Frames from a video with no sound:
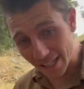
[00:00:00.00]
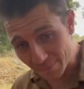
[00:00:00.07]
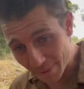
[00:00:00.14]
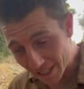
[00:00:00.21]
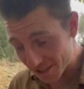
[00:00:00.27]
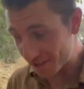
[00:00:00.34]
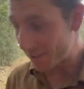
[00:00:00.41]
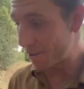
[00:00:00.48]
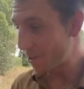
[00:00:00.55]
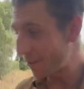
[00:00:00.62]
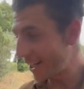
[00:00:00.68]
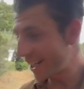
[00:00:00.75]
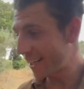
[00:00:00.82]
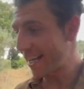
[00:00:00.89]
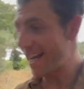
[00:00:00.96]
managed to do
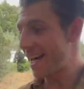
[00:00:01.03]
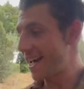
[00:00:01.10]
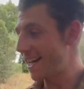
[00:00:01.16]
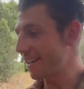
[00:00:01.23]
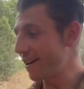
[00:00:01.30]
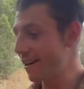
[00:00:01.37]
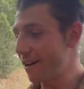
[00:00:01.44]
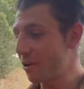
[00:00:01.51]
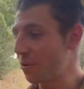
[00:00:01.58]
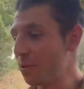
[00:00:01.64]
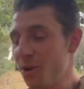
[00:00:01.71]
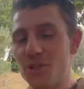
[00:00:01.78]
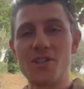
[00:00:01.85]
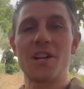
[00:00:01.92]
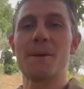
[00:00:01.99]
it, and all the
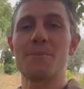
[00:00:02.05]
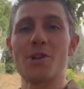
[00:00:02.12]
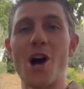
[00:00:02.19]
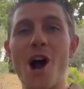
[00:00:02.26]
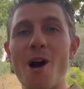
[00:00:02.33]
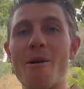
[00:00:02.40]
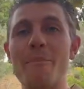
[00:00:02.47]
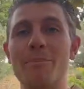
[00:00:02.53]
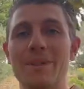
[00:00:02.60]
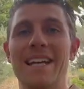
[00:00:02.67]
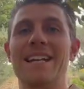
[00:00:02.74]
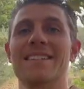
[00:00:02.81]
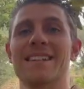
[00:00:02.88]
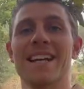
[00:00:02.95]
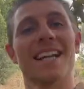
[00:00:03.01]
wood chips are in
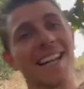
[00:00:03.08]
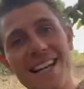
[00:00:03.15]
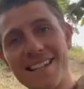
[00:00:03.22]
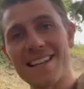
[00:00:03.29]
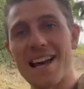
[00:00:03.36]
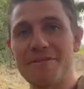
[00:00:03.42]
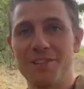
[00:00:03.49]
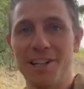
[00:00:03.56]
place. Let's have a